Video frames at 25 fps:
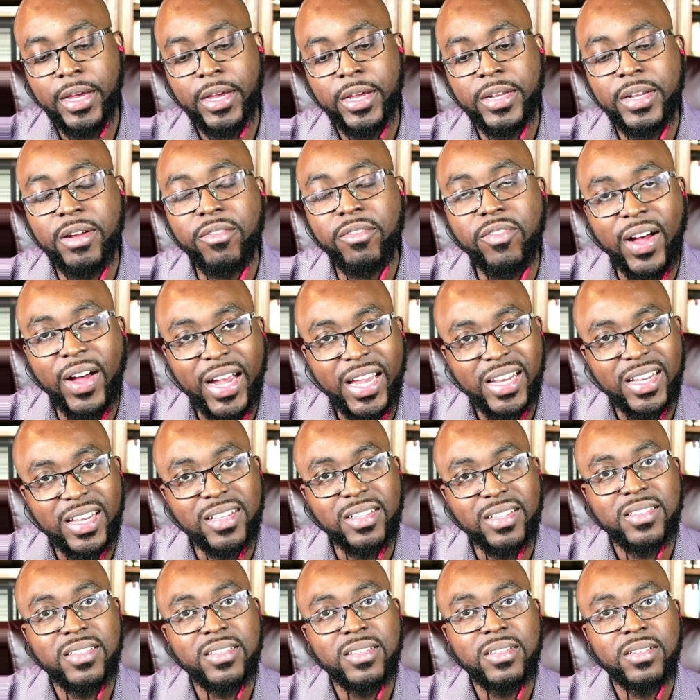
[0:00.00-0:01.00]
the
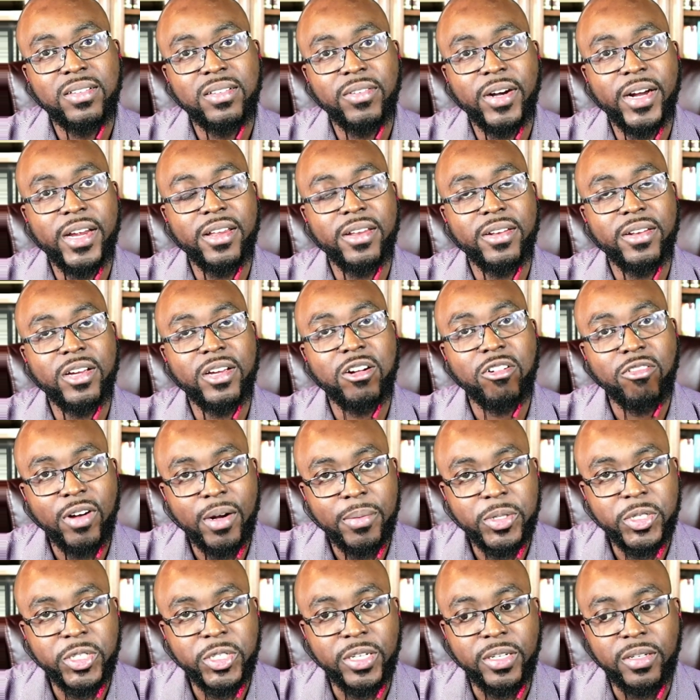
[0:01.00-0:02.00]
violence, right? The
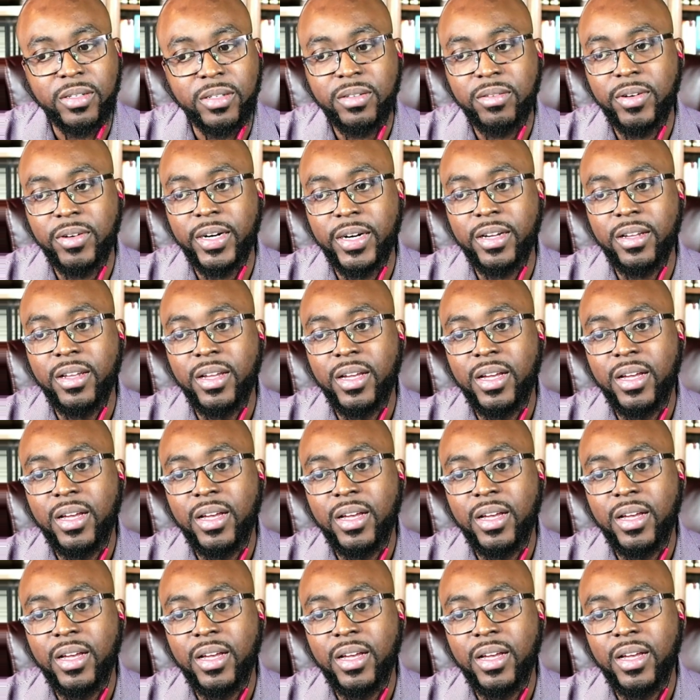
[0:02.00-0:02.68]
corruption, right?